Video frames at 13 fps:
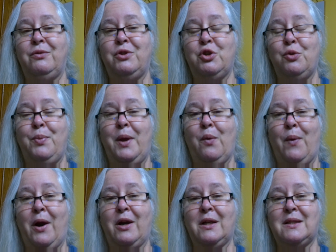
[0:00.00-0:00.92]
do be
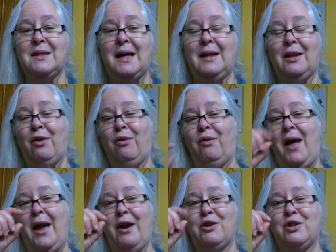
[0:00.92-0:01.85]
aware it's got little
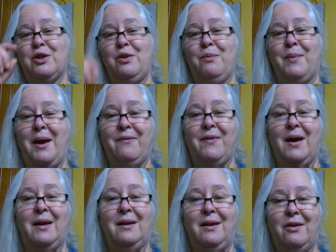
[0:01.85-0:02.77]
hairs that you may
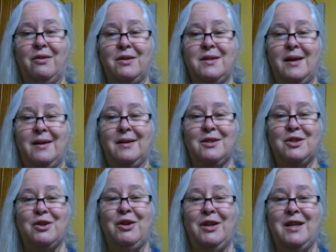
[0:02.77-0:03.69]
find irritating,
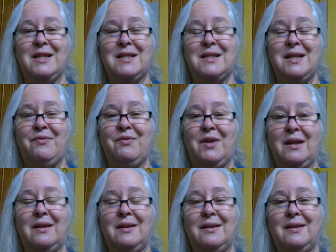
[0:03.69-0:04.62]
so you need to
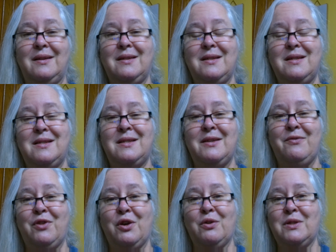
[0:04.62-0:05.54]

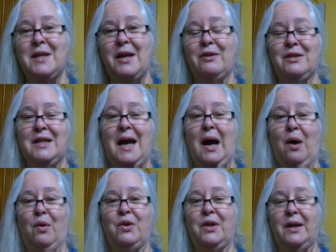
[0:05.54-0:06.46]
sift those hairs
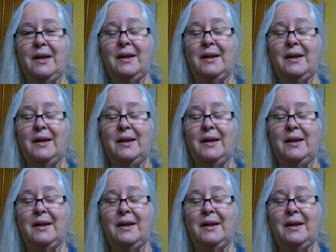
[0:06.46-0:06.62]
out.